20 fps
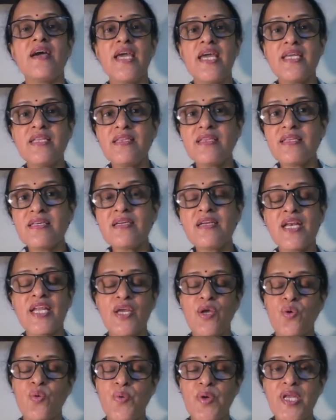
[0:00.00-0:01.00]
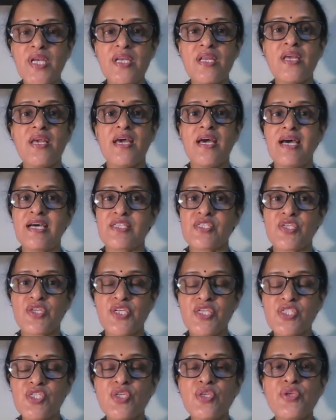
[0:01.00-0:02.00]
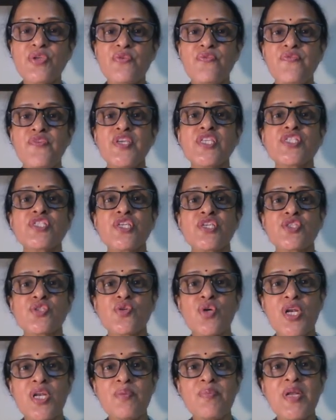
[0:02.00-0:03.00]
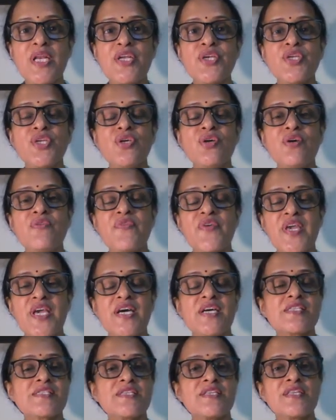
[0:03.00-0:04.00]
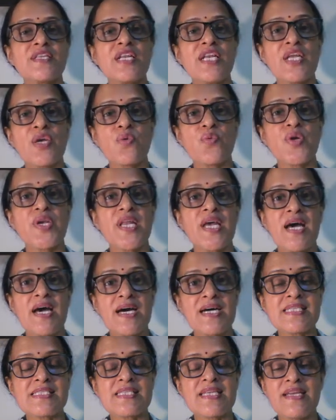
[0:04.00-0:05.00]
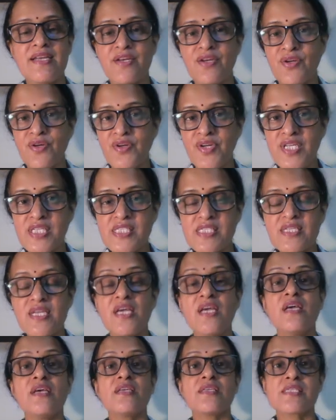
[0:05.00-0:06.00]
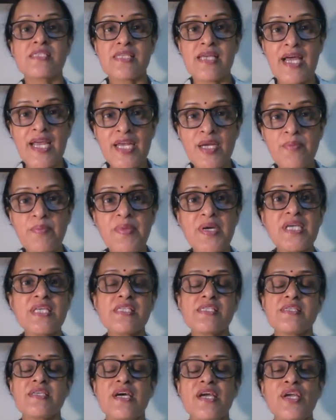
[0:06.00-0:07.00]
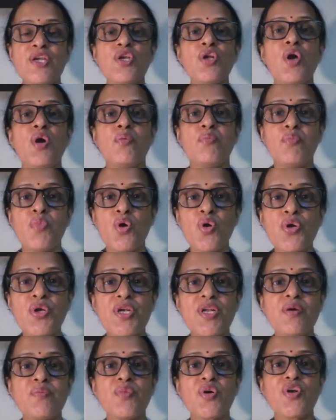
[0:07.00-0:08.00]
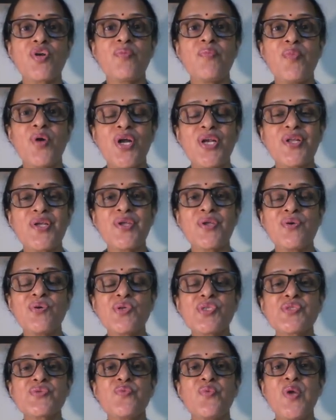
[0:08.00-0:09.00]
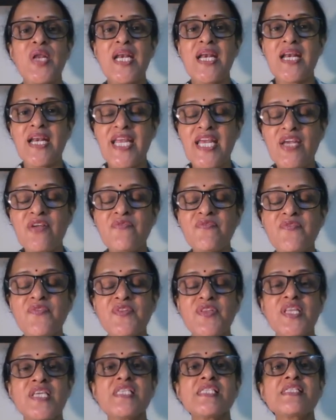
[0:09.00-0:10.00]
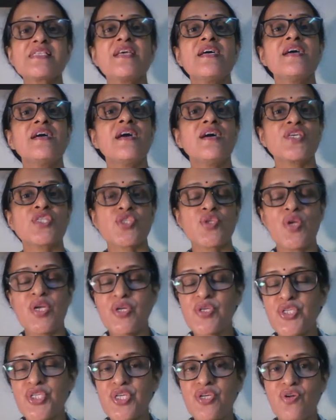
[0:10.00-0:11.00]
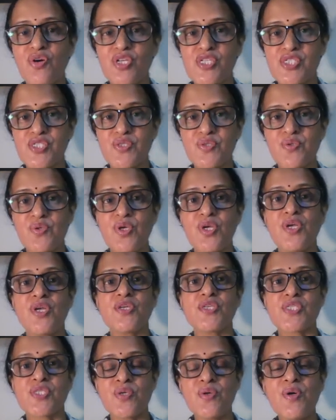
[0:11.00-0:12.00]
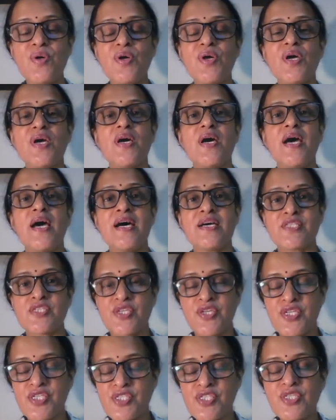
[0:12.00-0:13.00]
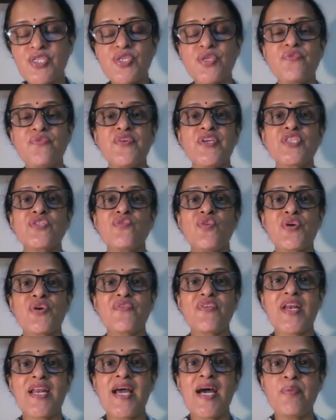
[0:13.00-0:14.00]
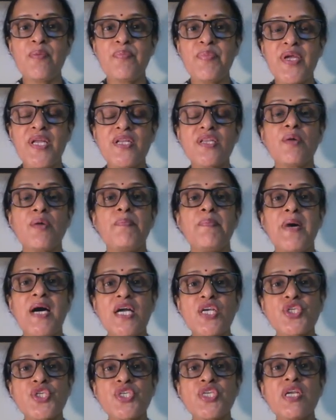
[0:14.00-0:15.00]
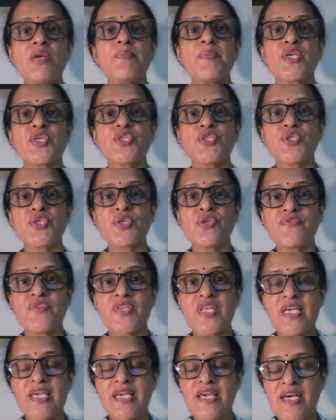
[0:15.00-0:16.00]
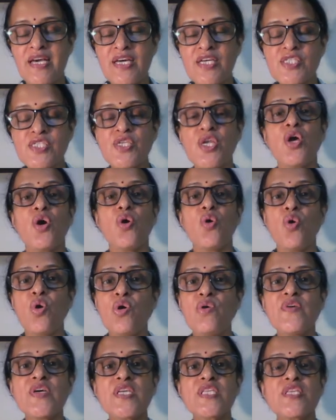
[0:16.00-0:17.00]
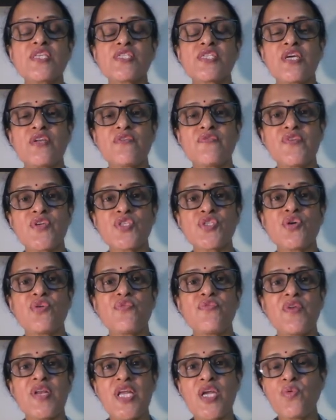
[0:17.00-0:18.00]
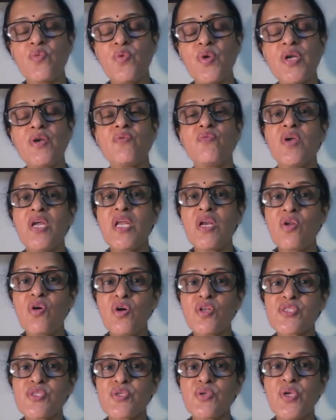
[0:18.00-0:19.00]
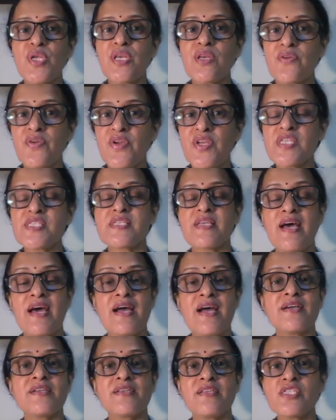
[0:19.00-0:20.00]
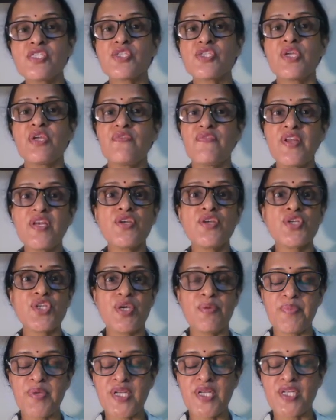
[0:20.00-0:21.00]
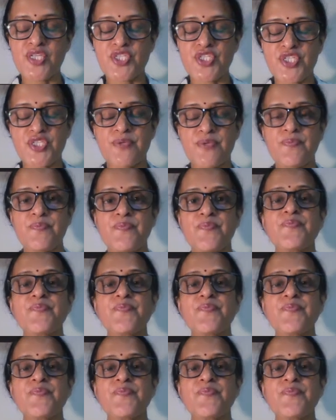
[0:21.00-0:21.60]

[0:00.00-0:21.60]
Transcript: in the liquid, as a result of which the solubility of gas in the liquid has increased. Side by side, more number of molecules will leave this solution also. So, as a result of which what will happen, the partial pressure of the gas over the surface of liquid will also increase at this given temperature.